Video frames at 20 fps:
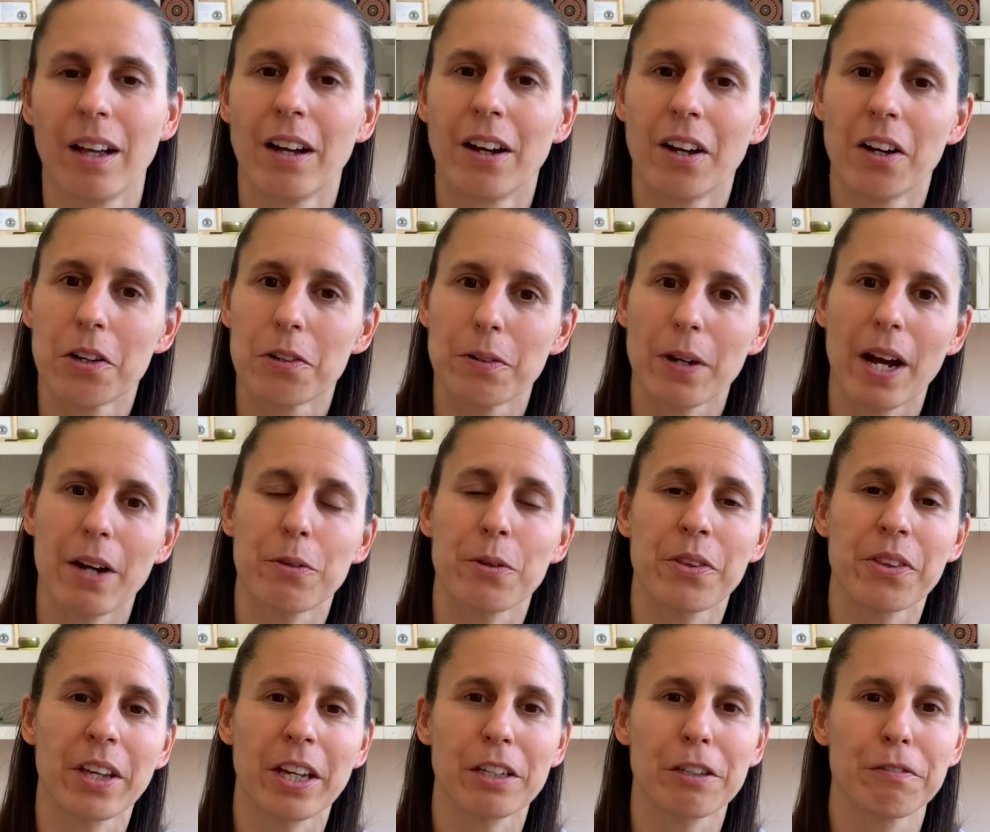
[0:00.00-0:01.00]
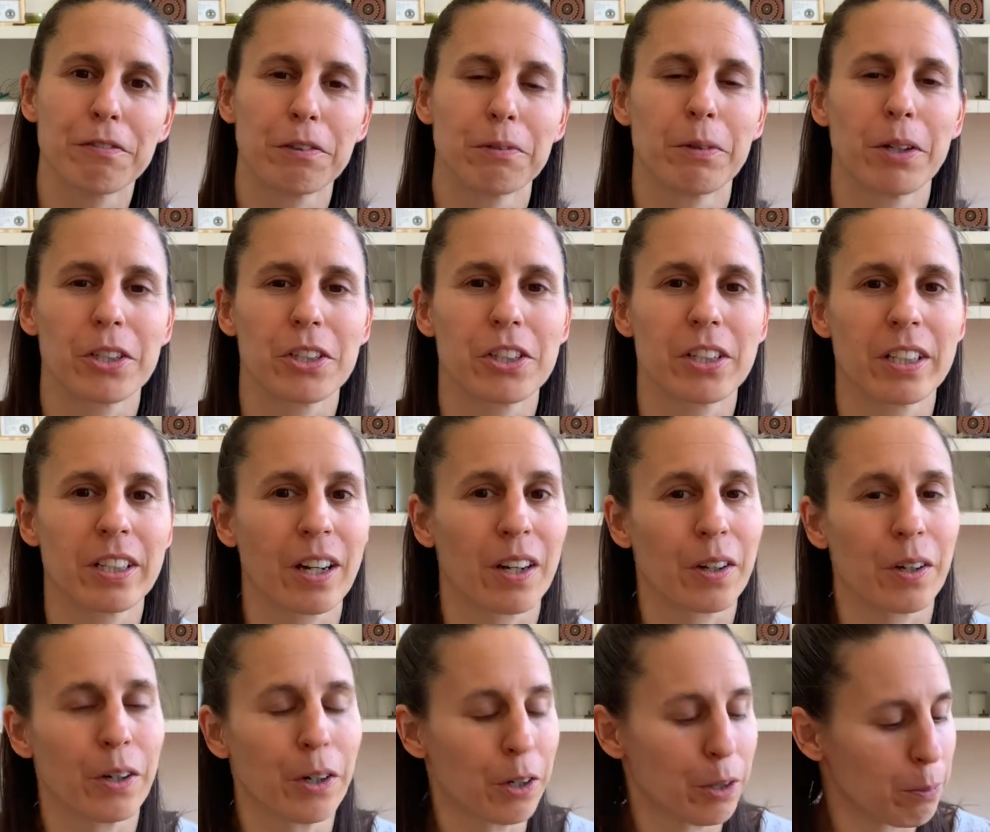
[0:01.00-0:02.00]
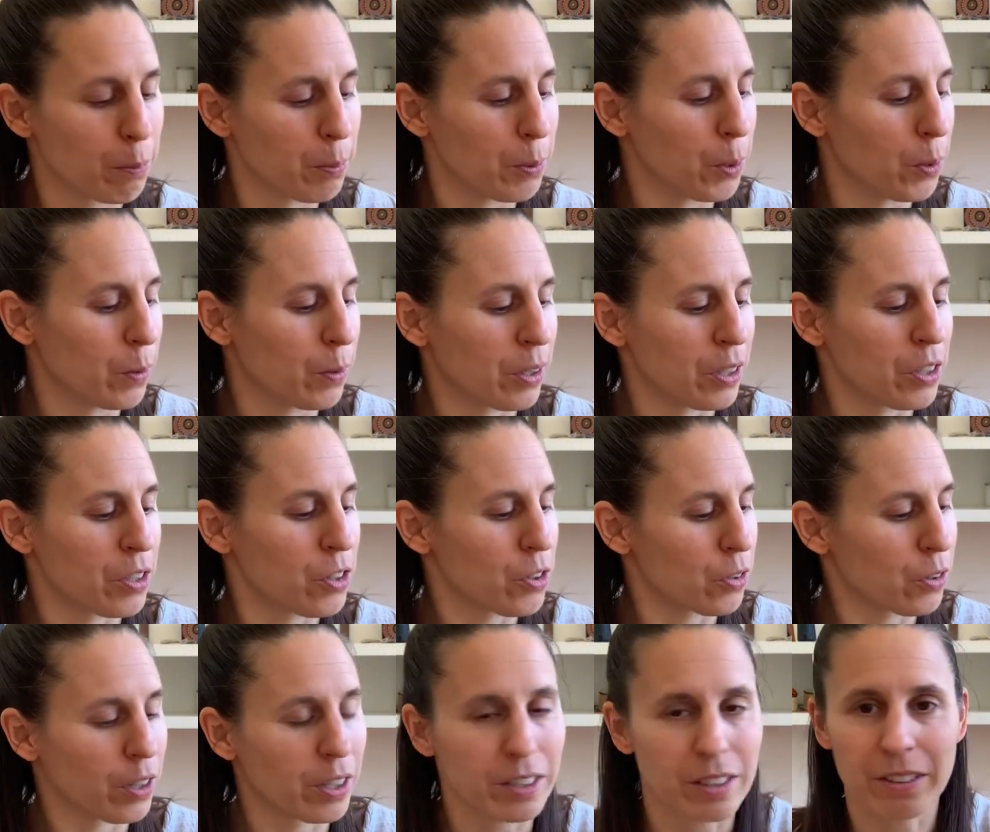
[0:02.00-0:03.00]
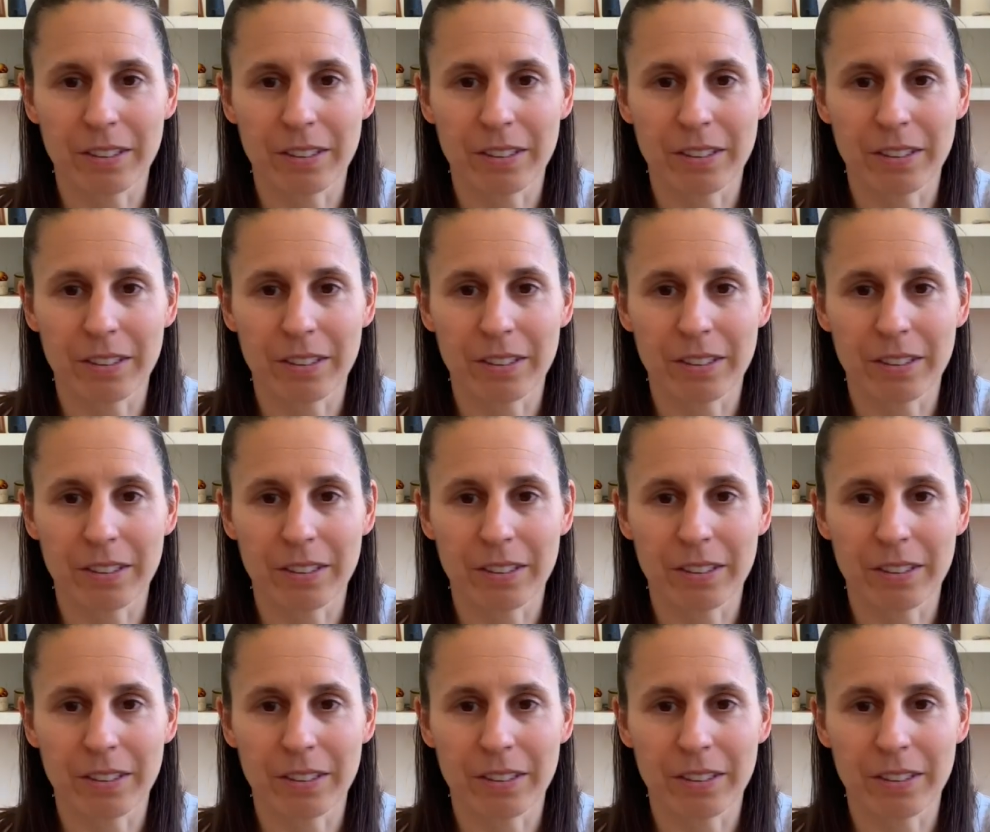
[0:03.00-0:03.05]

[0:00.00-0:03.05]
All right, well, thank you for watching. I hope you enjoyed